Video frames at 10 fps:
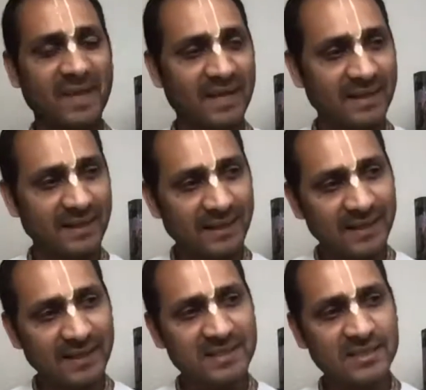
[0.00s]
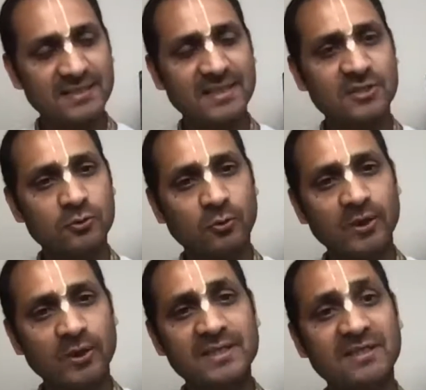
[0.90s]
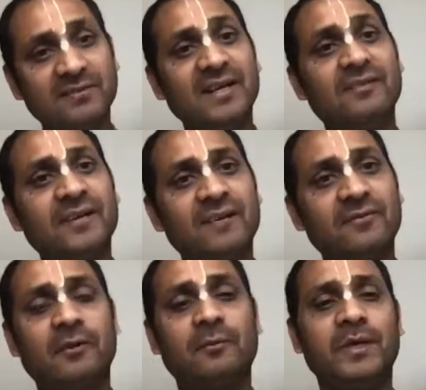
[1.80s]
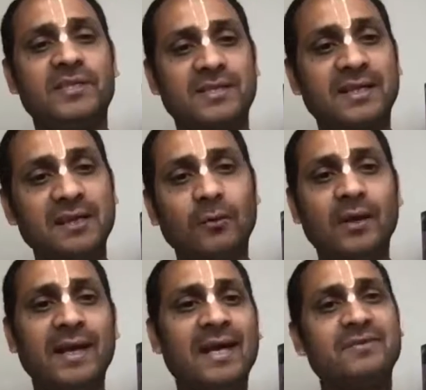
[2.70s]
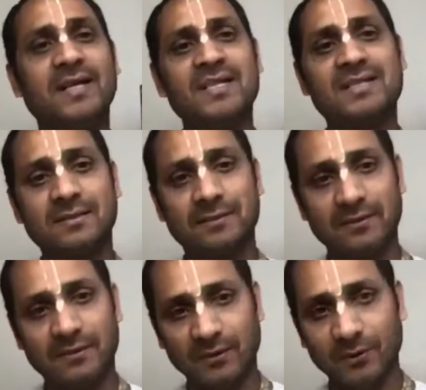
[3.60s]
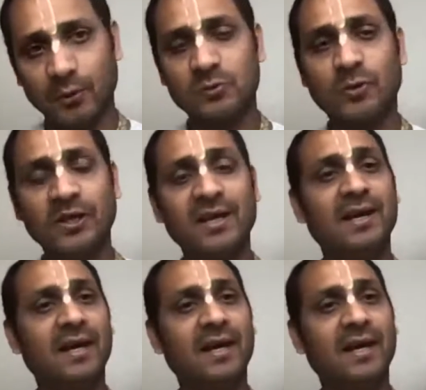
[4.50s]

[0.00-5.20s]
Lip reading: And then again, he says the soul is even different from this subtle body as well as gross body.